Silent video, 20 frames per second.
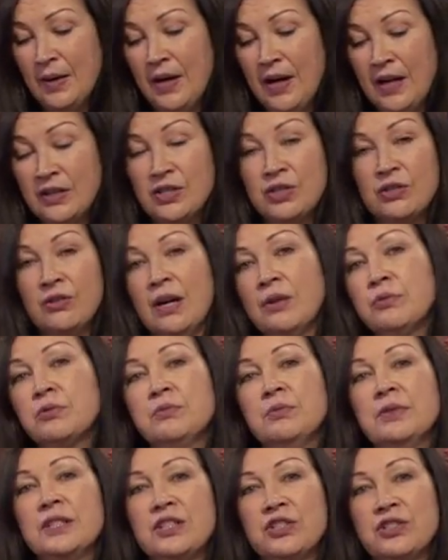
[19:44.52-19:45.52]
And so I
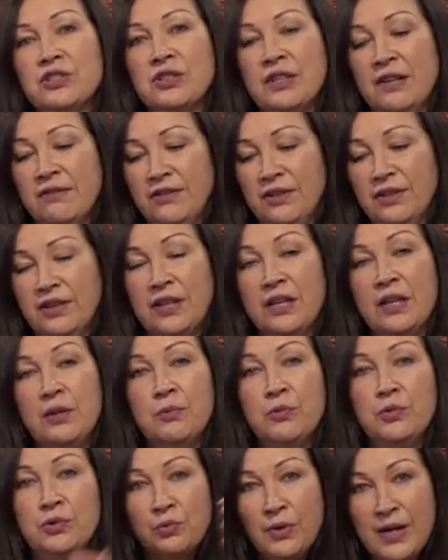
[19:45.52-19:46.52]
would make sure everything, he
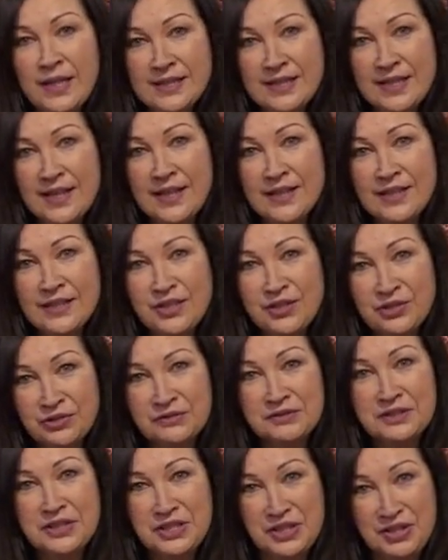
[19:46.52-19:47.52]
would wear tights
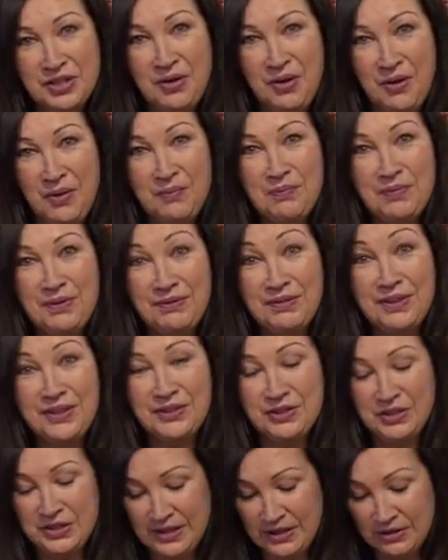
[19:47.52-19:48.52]
over the top, if I
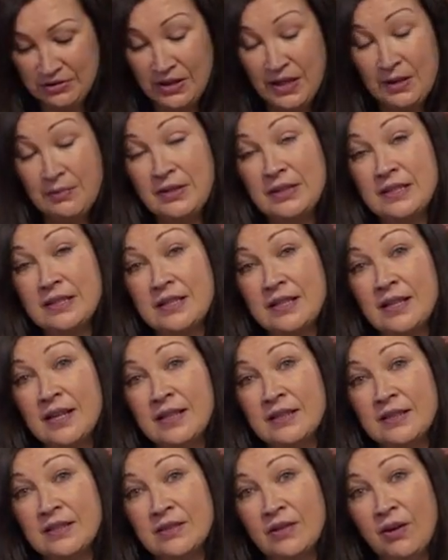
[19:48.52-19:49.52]
could describe it, and
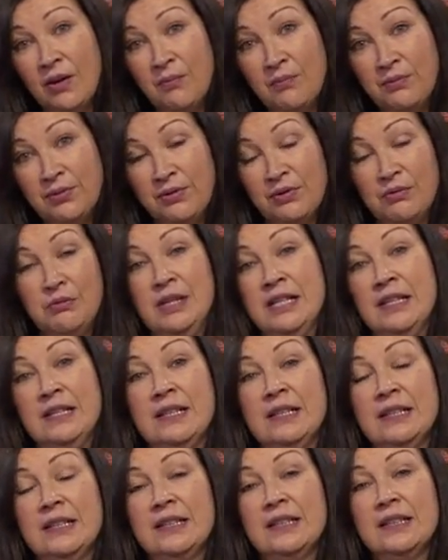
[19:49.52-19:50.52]
tights up the way,